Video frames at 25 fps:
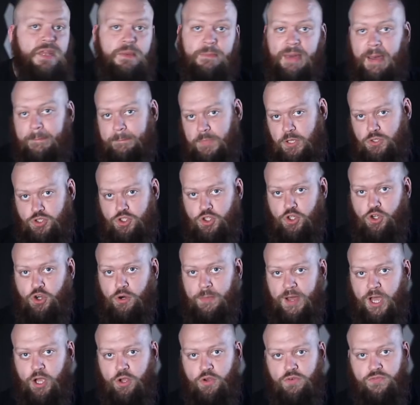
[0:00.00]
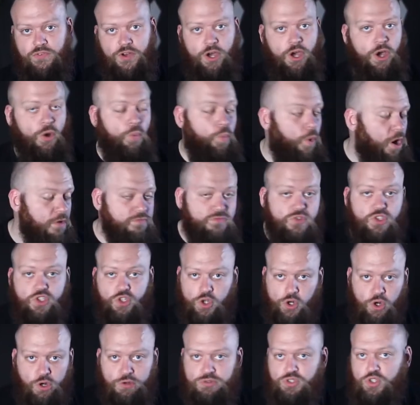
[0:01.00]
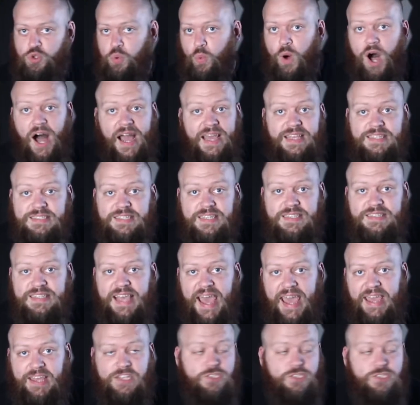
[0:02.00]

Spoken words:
members to come over once or twice a day,